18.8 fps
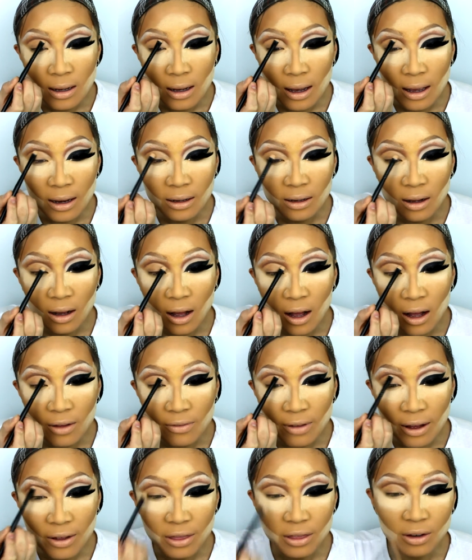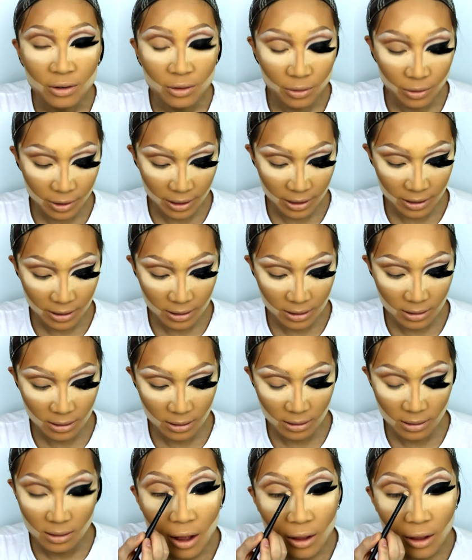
and carve out the crease.